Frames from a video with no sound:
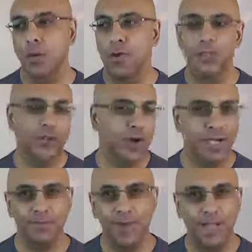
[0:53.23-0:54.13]
when trying
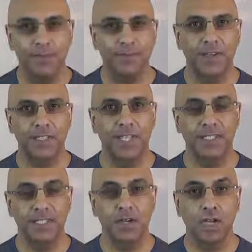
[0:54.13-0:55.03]
to manifest their
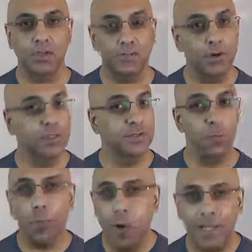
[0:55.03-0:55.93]
desires, focus
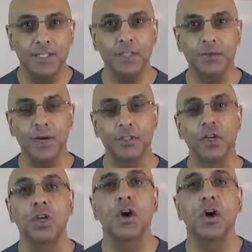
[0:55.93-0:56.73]
way too much